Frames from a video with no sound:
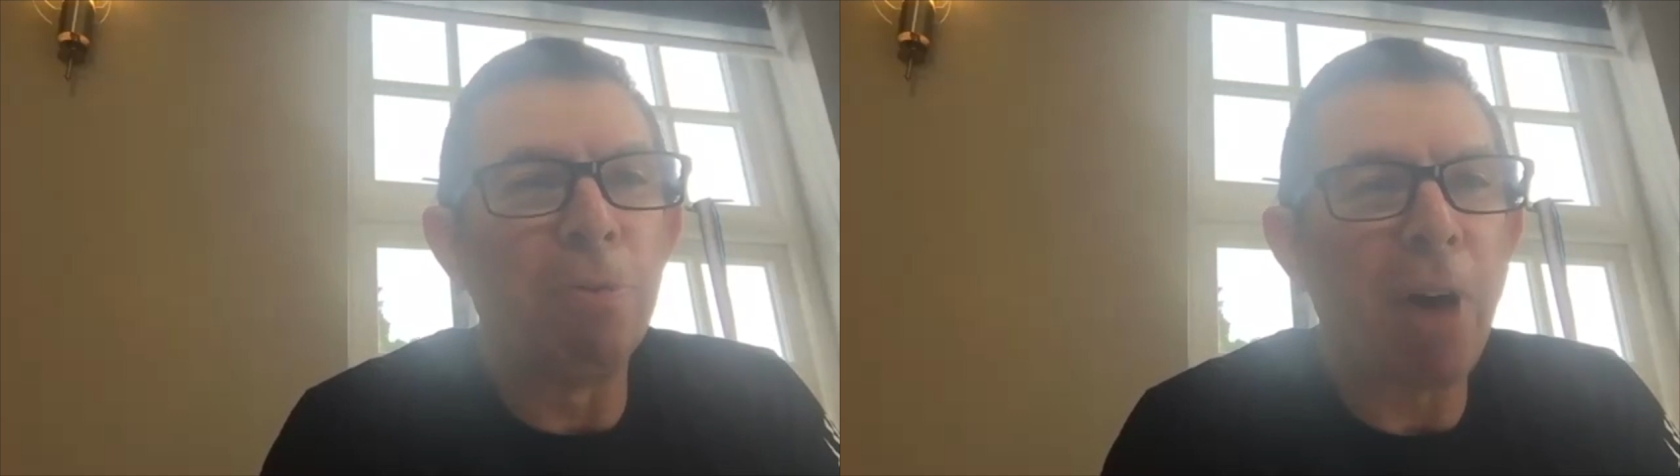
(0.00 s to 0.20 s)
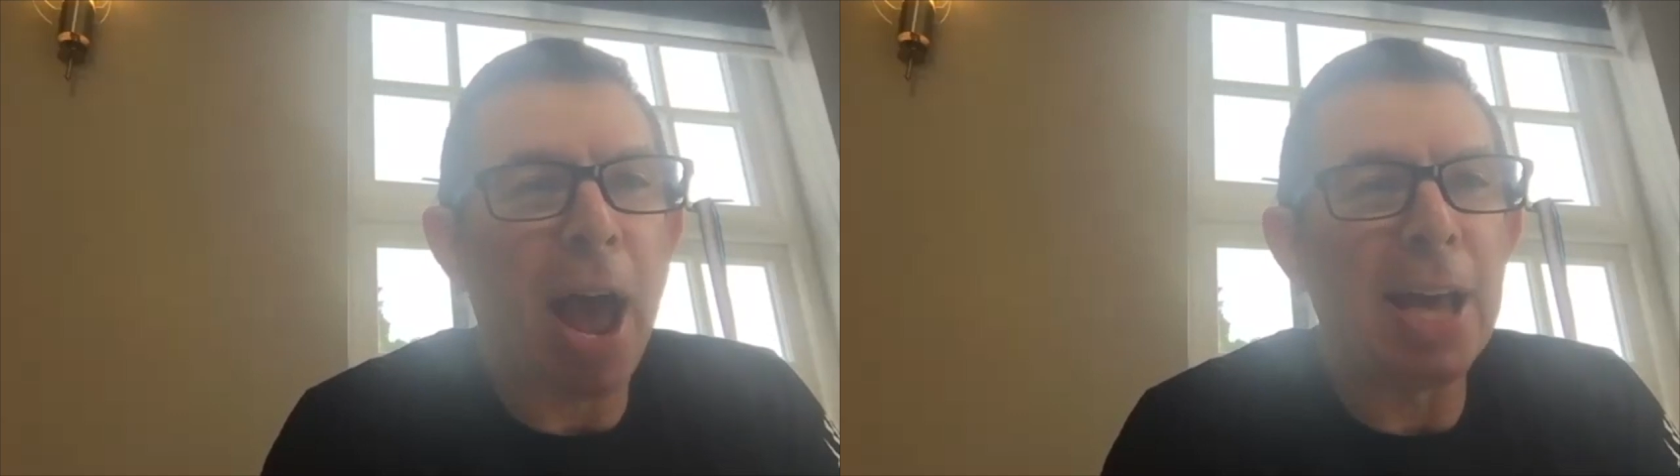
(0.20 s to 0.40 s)

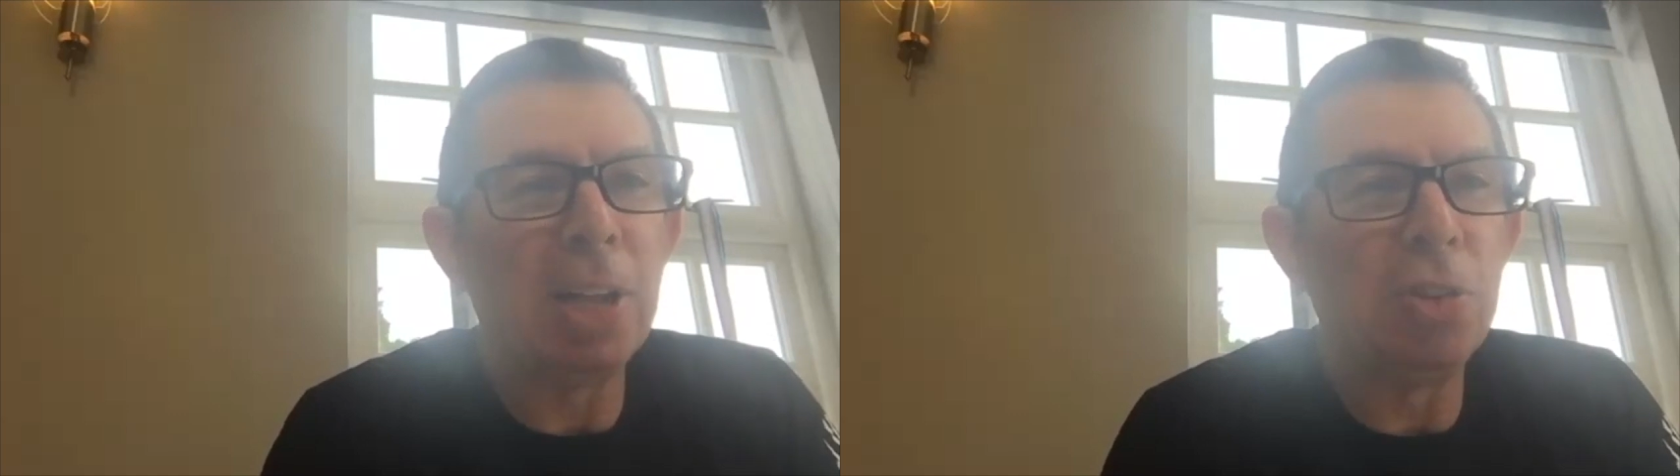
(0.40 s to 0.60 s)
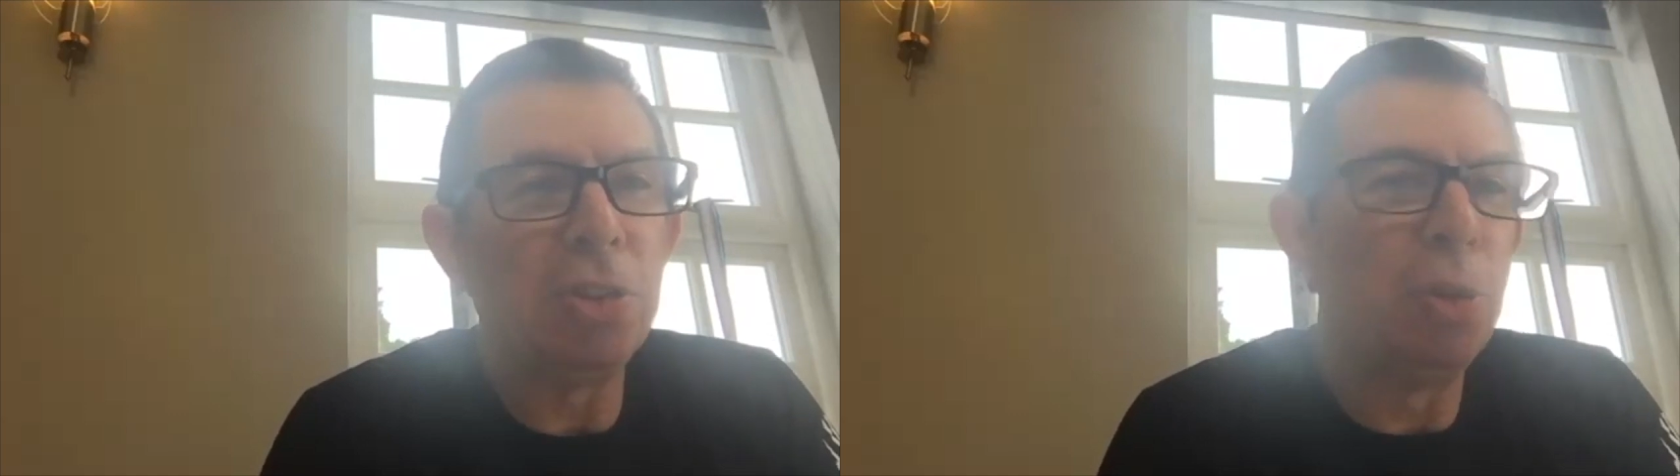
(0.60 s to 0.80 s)

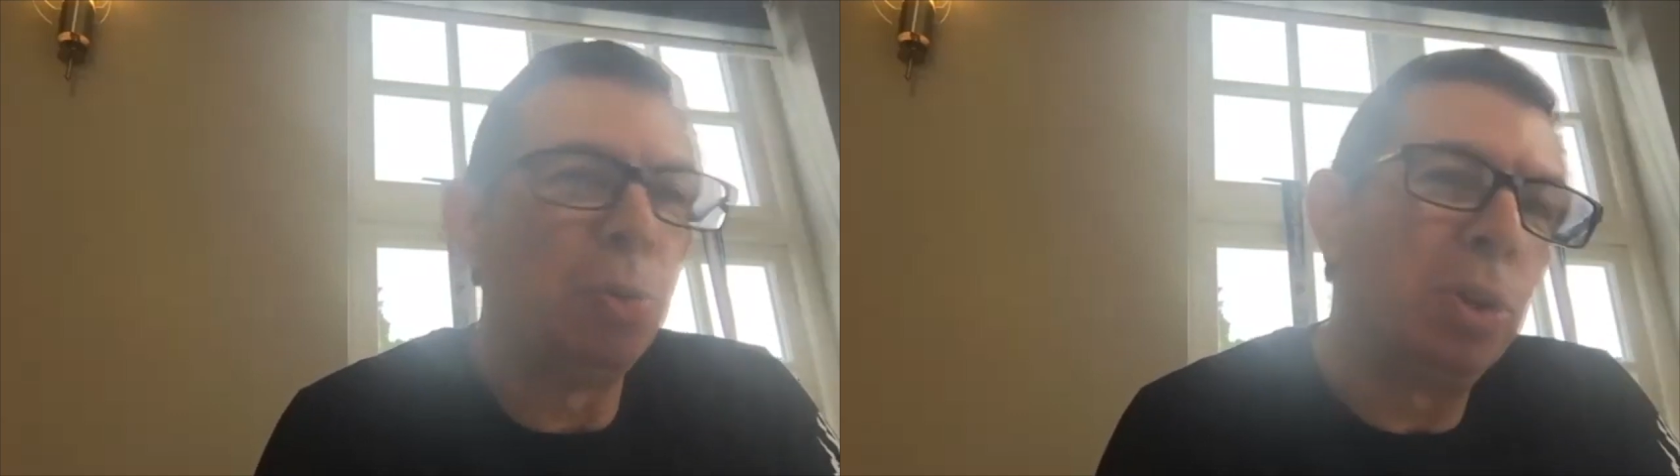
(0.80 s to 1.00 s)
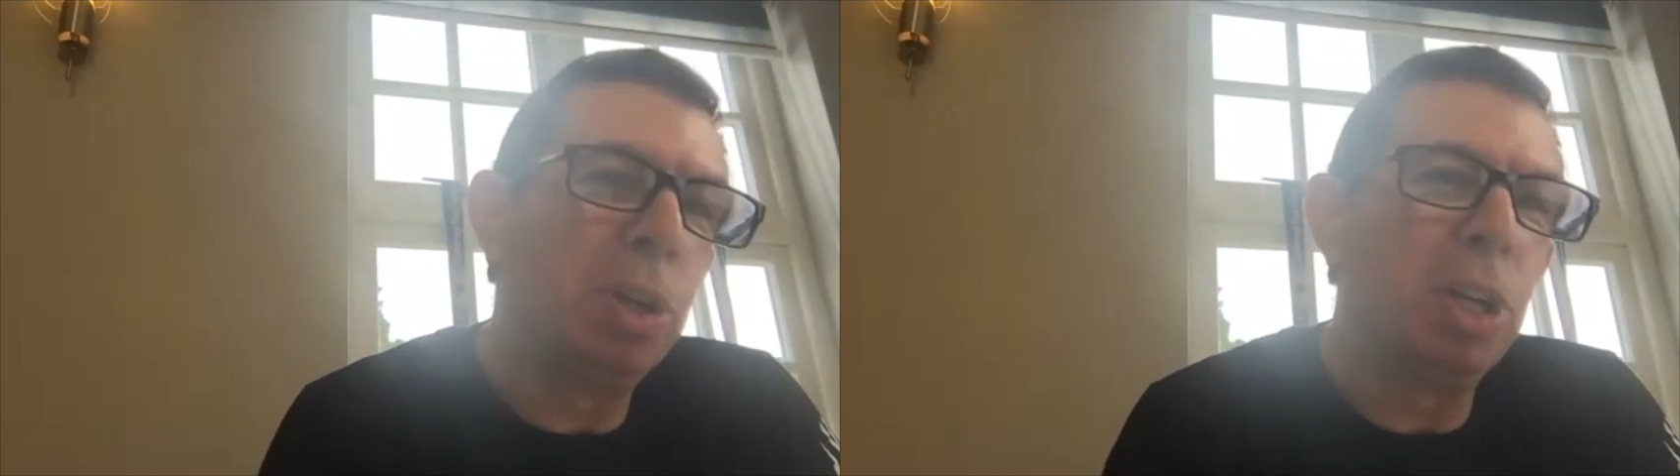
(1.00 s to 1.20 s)
fans in
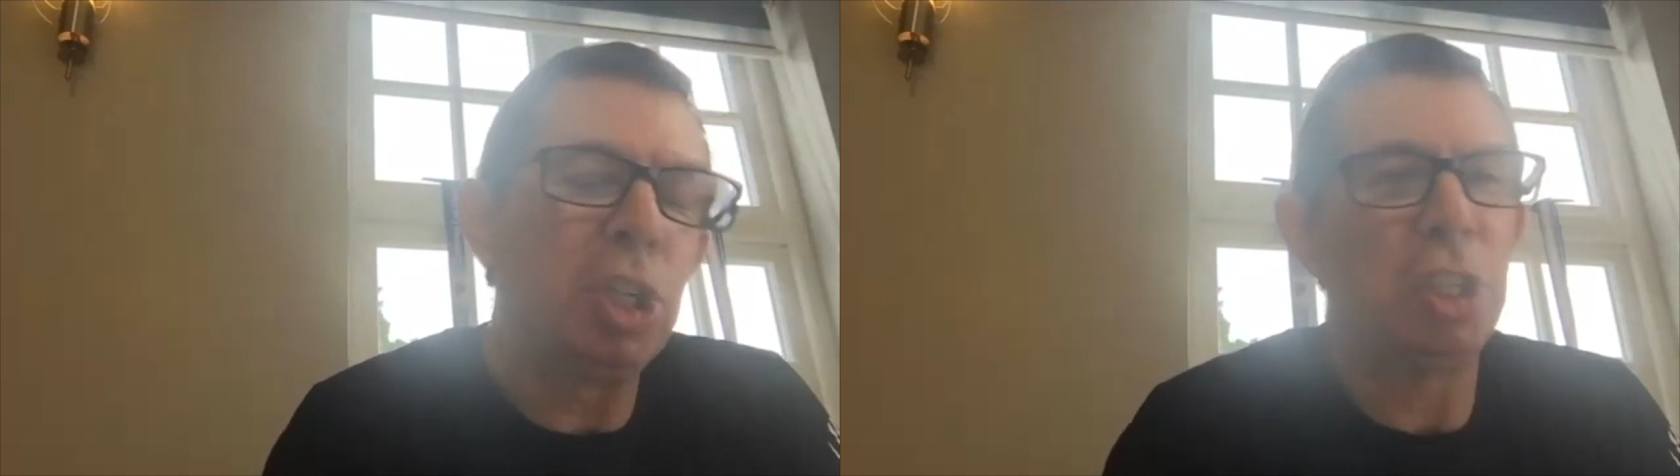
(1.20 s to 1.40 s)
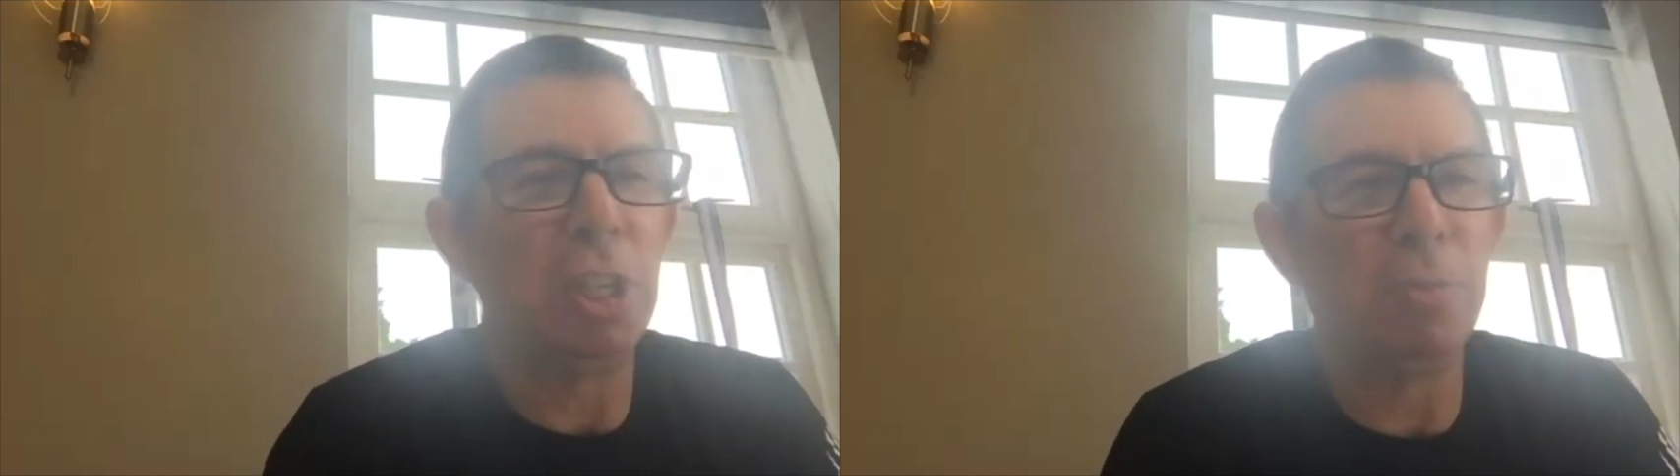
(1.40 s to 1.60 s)
all the
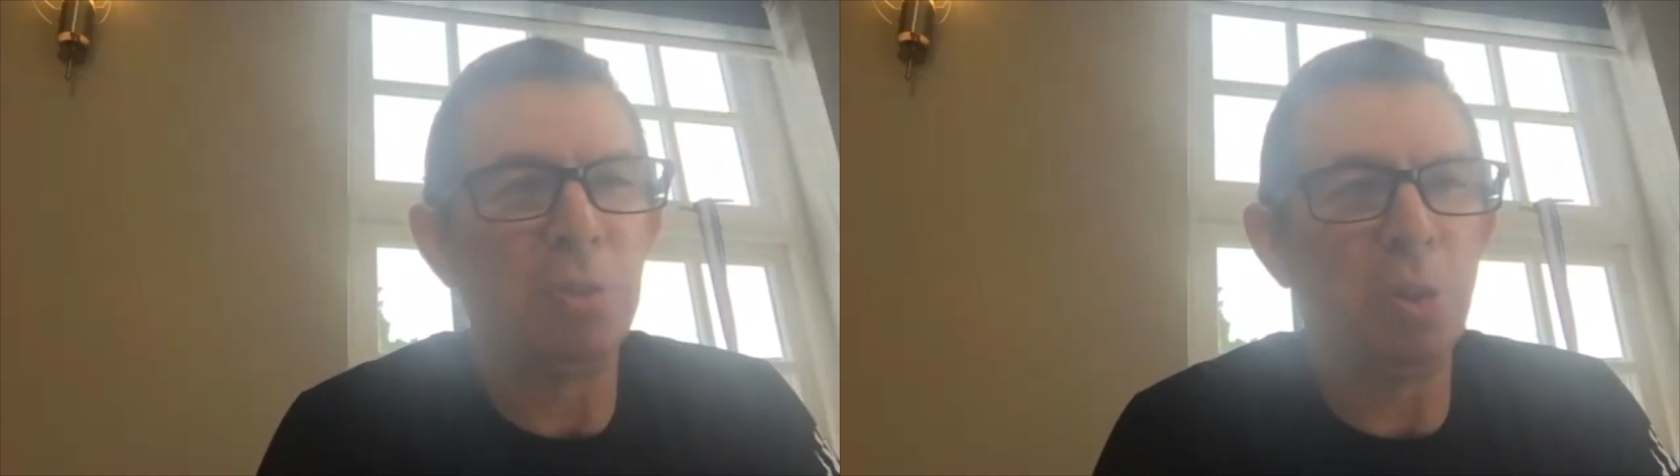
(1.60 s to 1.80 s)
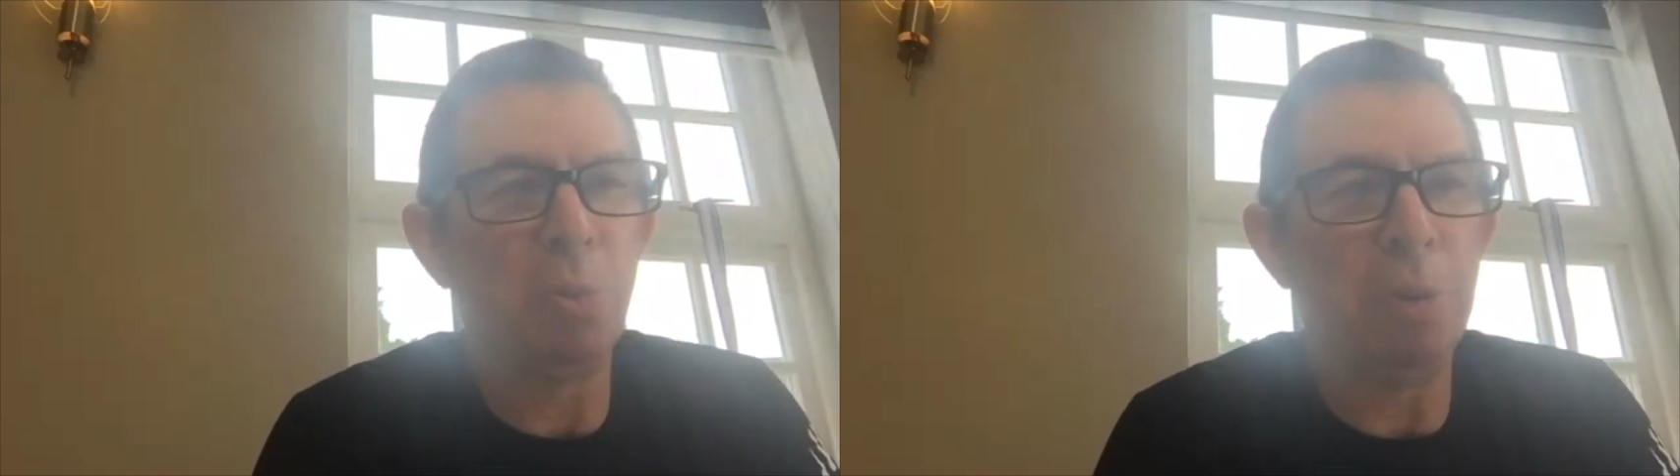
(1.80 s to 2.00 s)

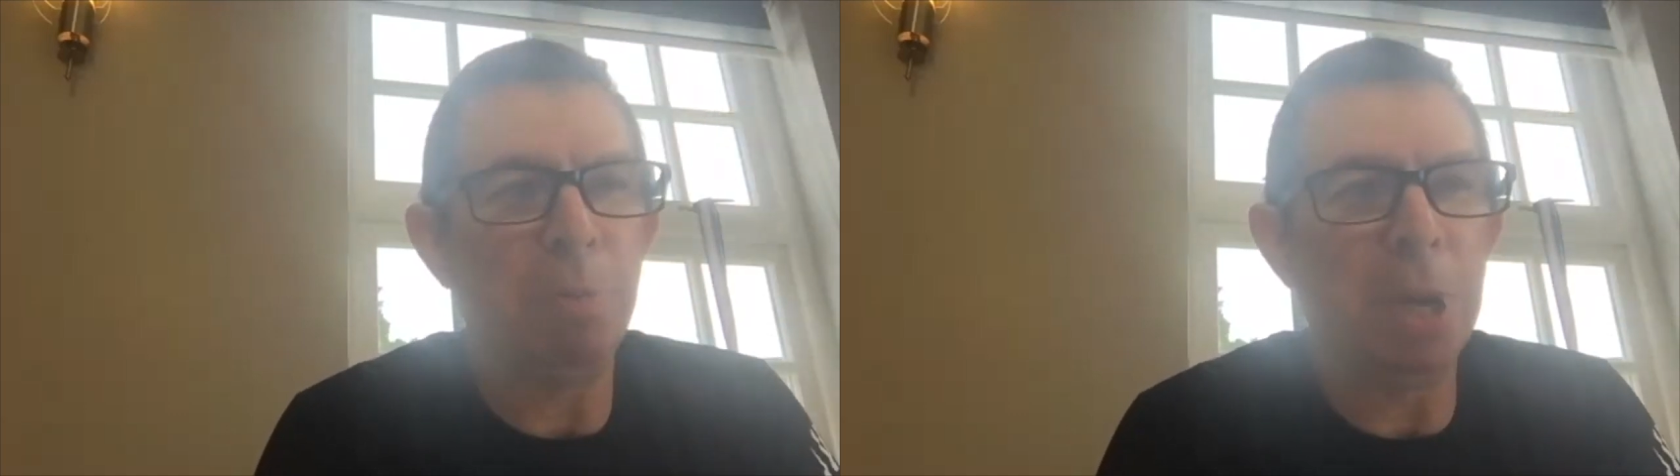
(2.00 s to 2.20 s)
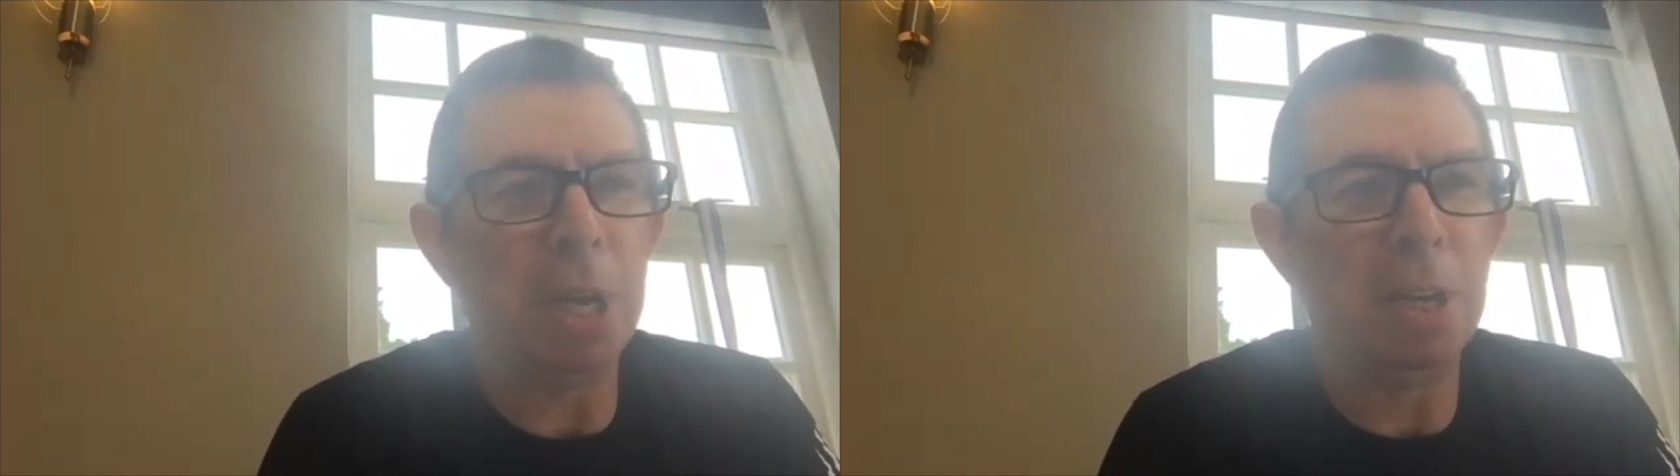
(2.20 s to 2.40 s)
initiatives that we've
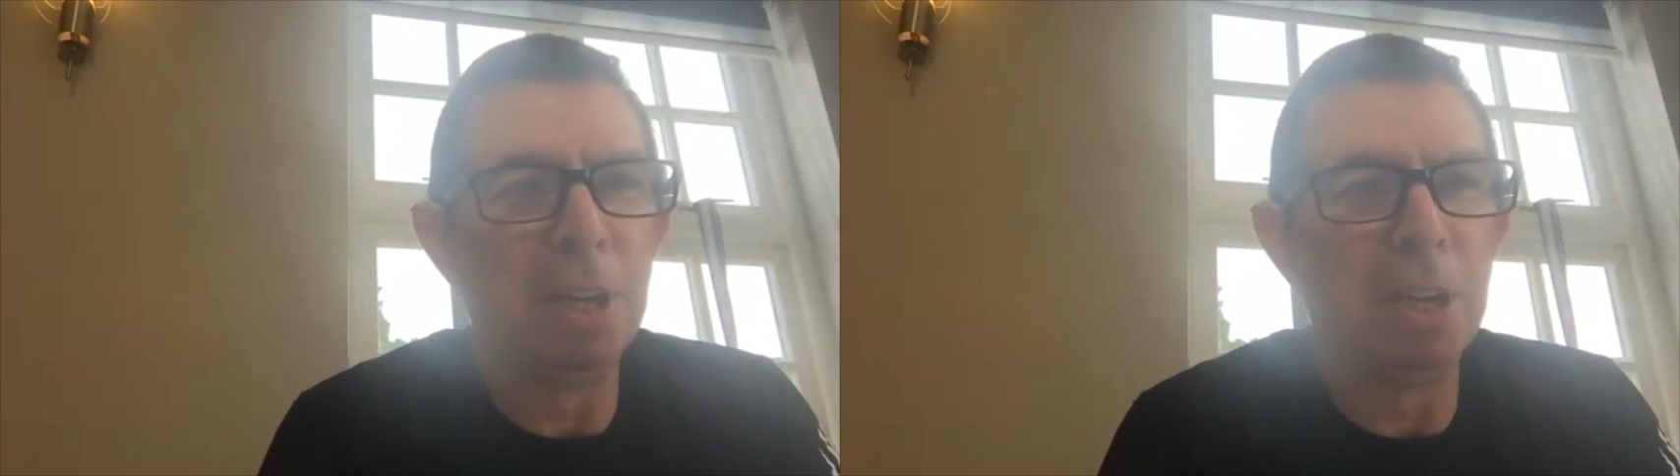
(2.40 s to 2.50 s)
been,